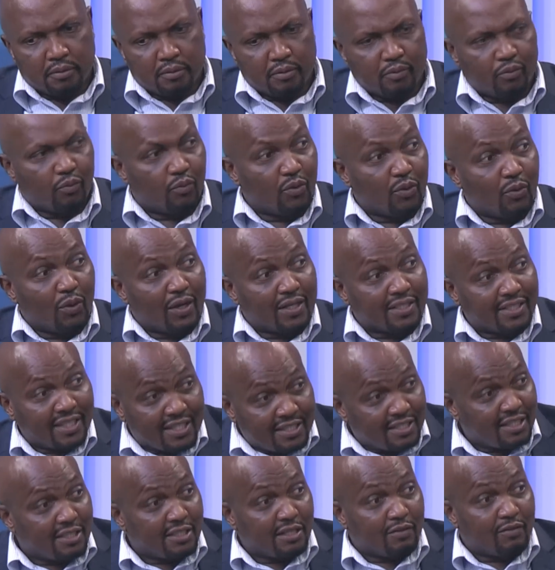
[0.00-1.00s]
we were
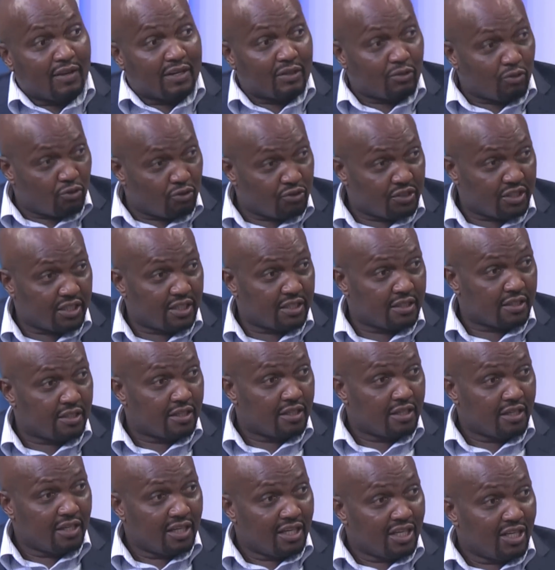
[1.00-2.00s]
sensitive and conscious
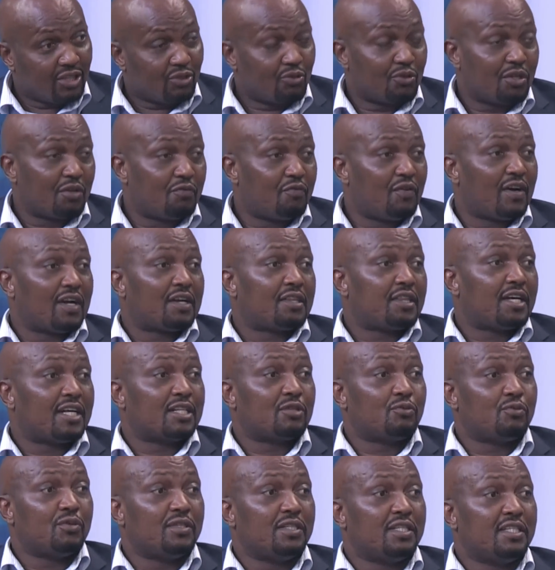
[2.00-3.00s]
to the fact
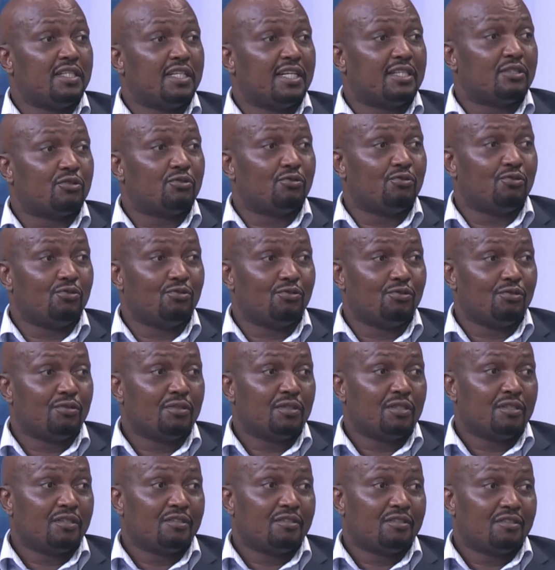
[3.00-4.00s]
that we needed to
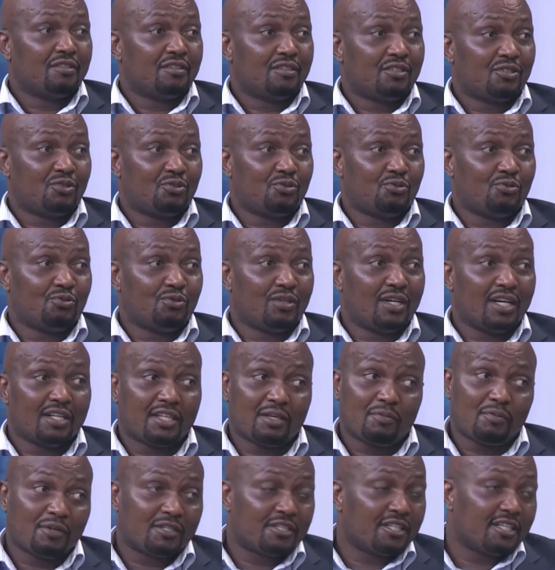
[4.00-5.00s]
get
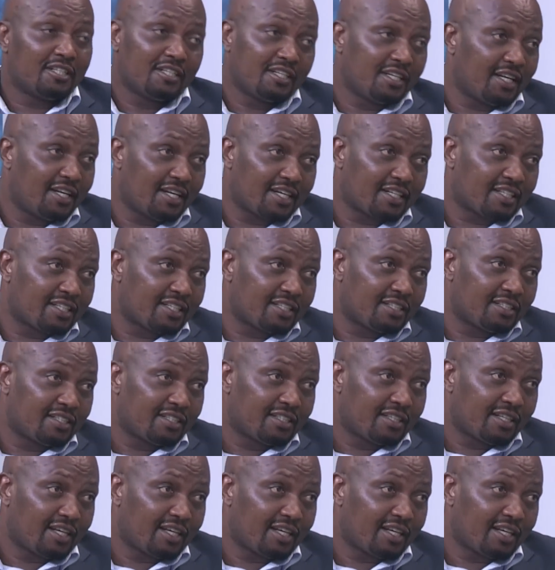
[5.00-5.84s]
the president re-elected.